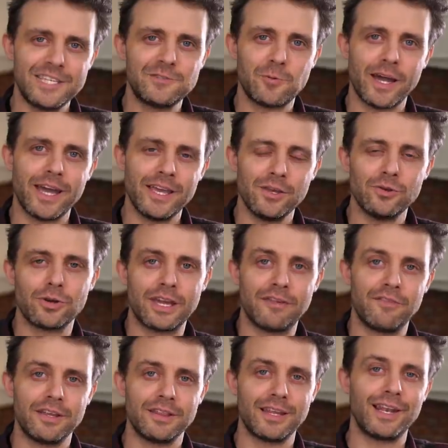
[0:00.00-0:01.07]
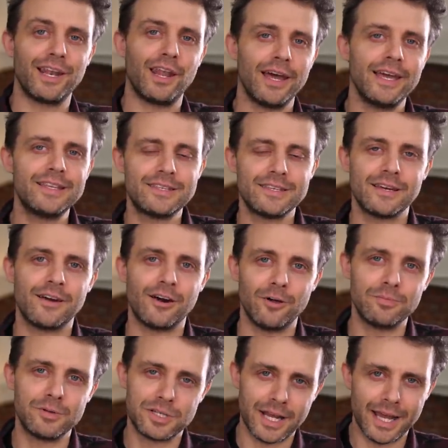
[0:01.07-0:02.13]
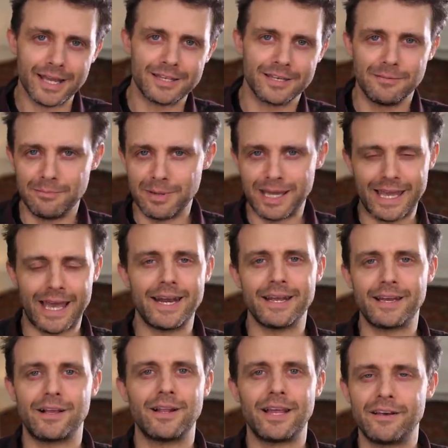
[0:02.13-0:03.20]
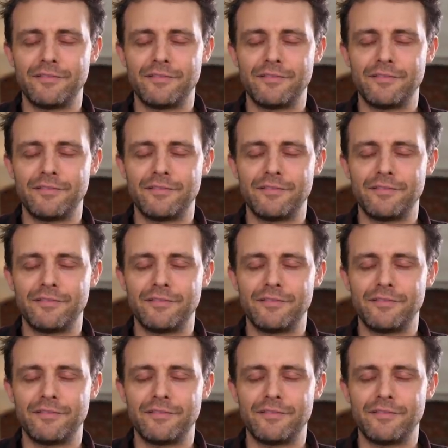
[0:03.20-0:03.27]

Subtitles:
this way, you're giving the lighter object mechanical